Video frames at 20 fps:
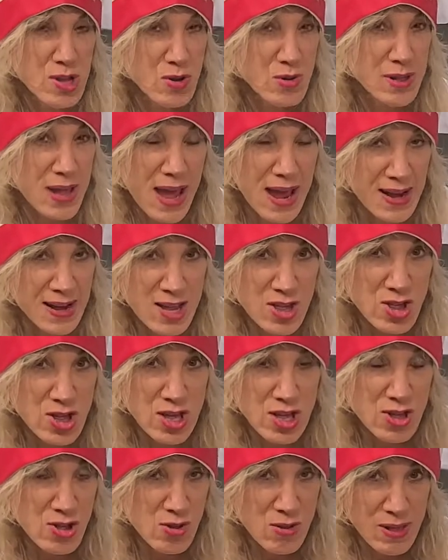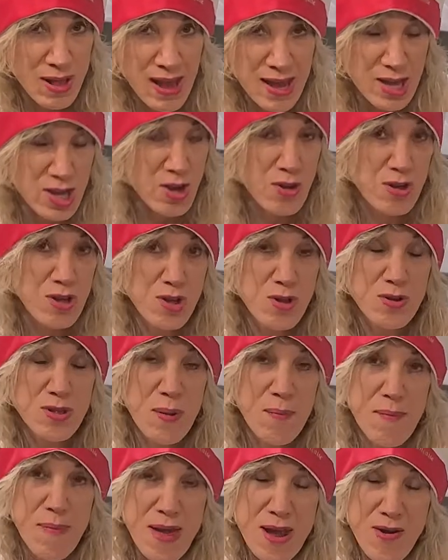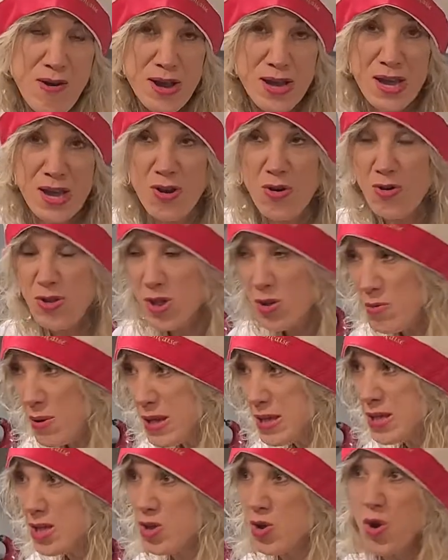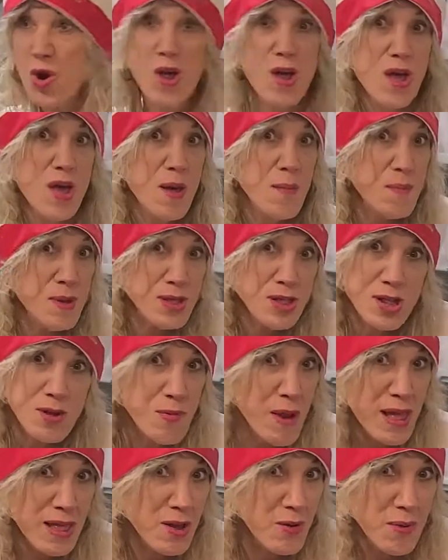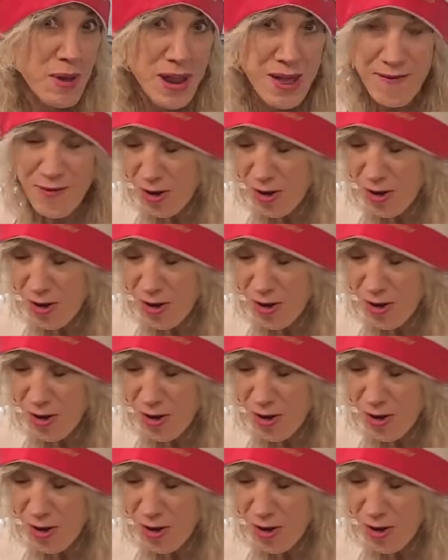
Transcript: use any cheese you like. You can use American or Swiss or mozzarella, whatever